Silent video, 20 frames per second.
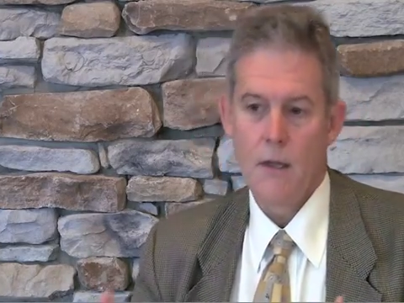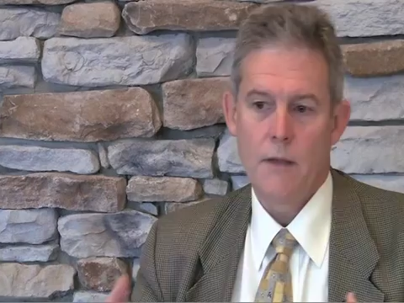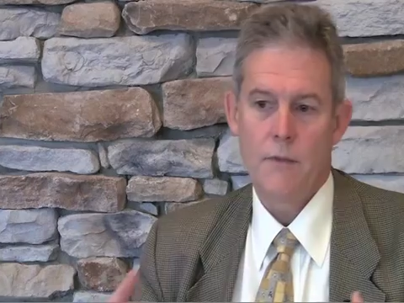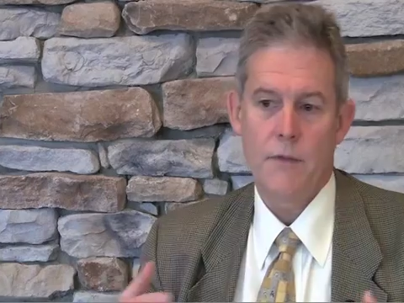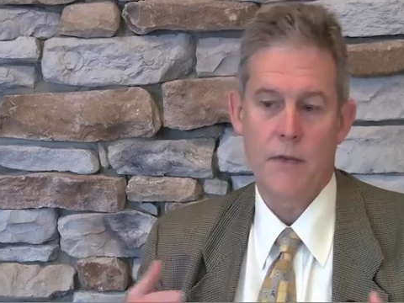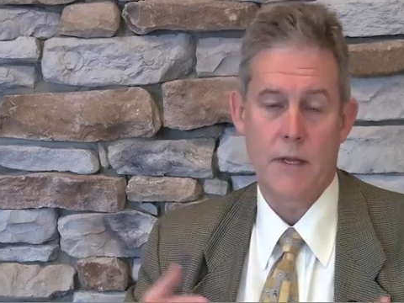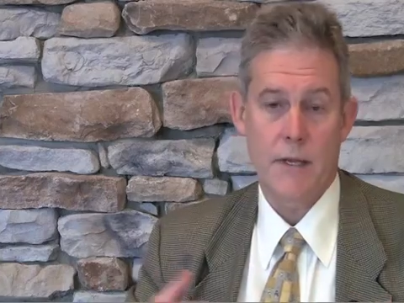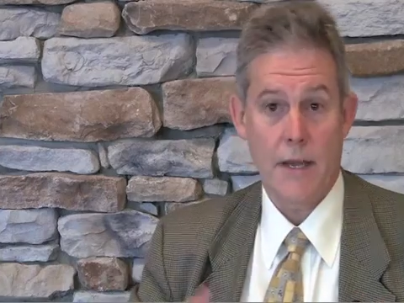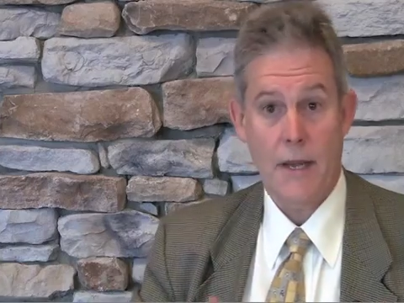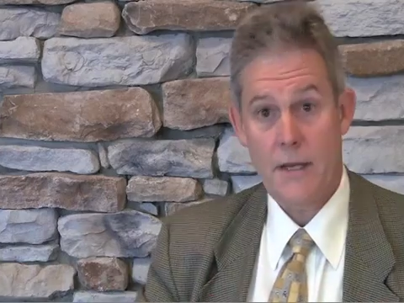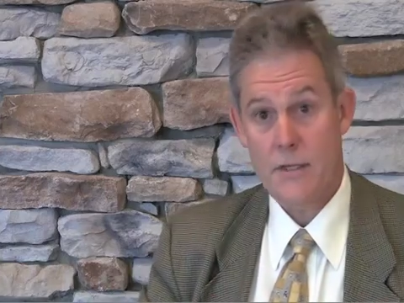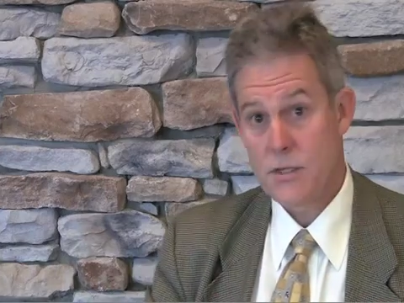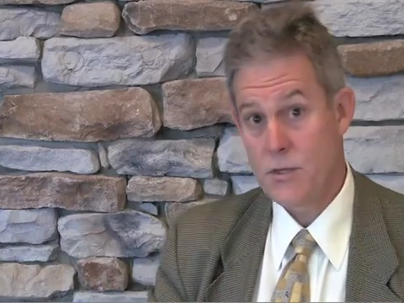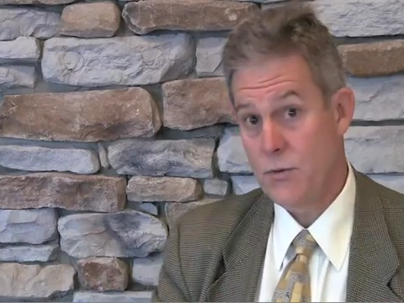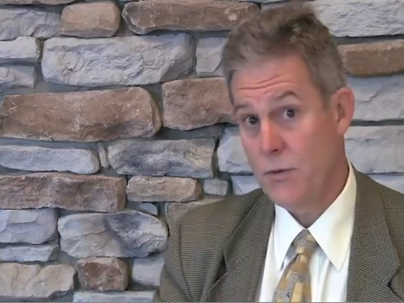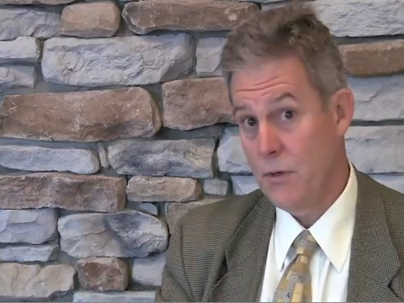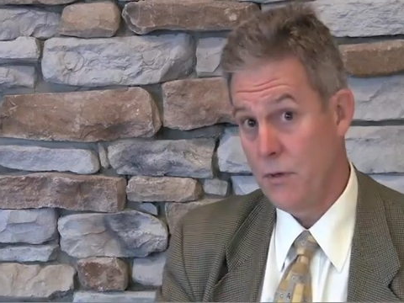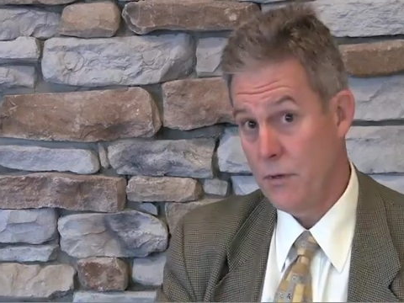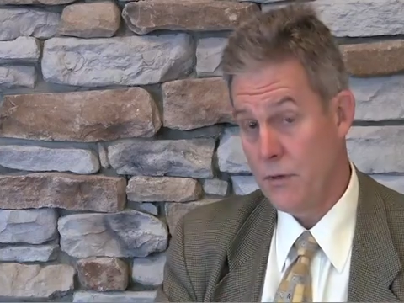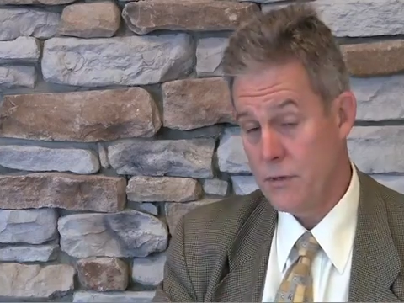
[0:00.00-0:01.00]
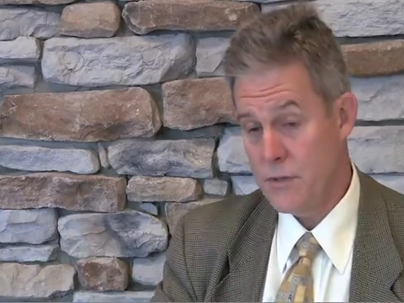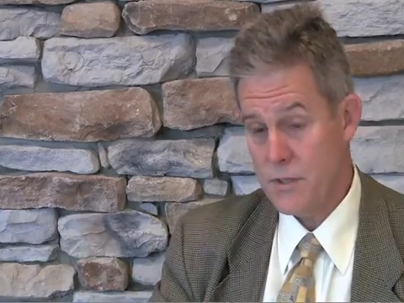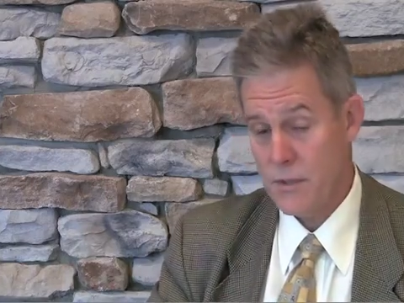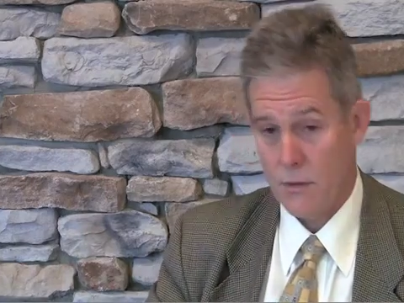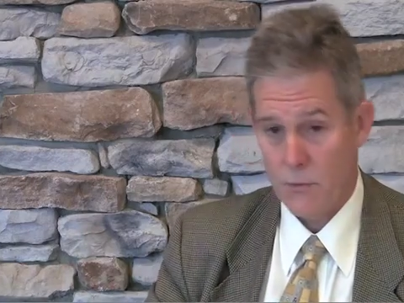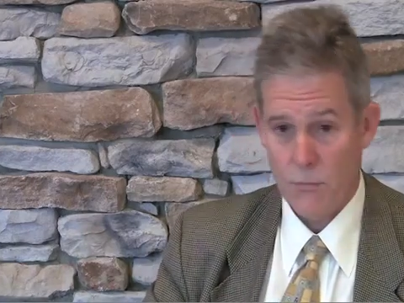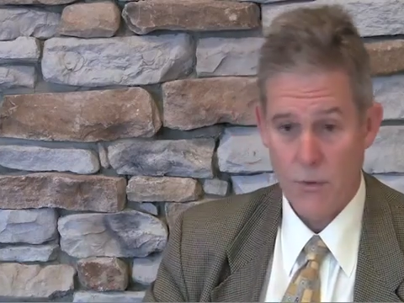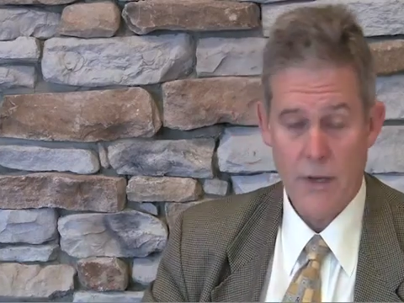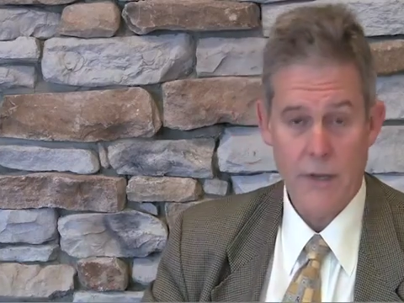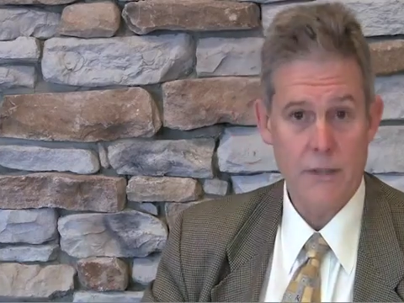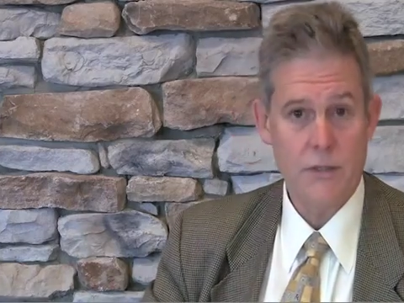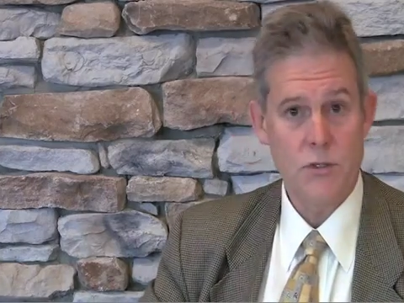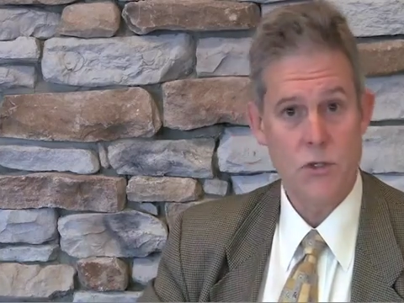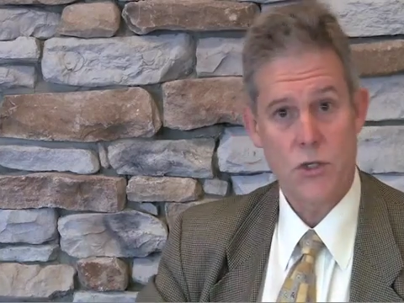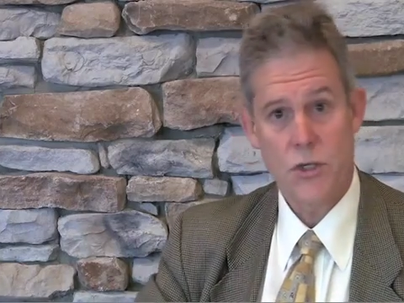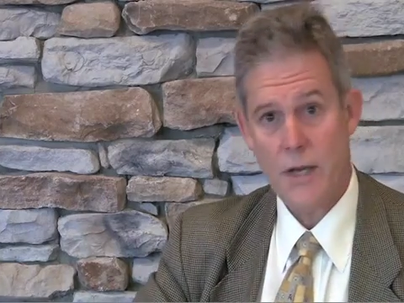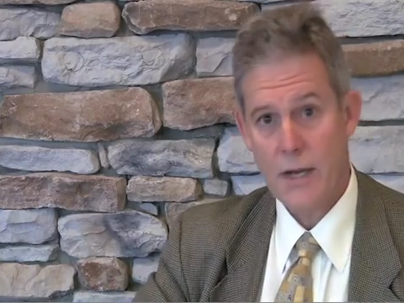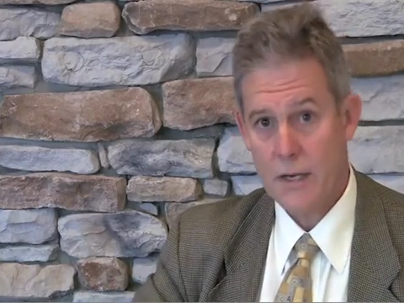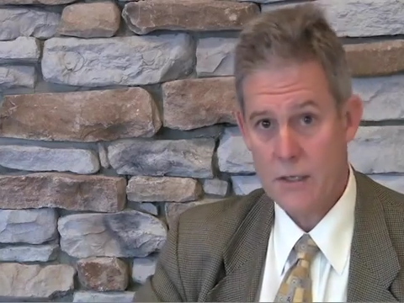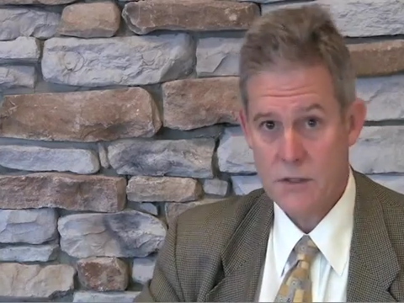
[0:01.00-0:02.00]
The gas drillers are writing
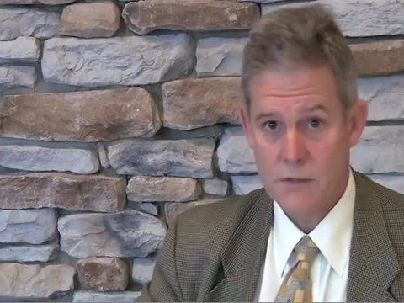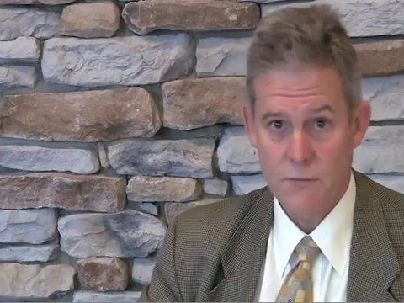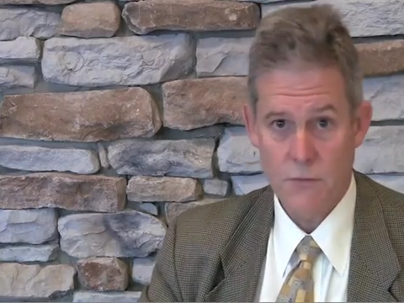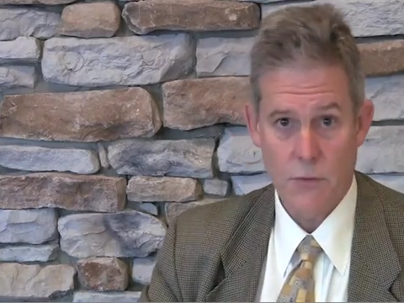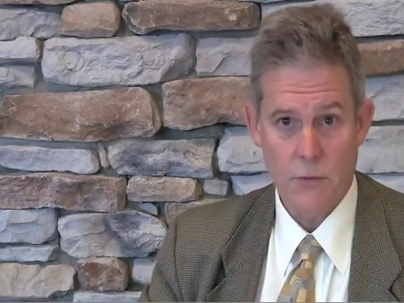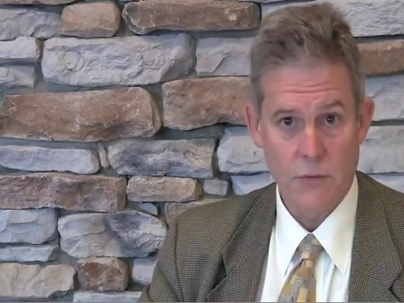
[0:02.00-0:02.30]
checks for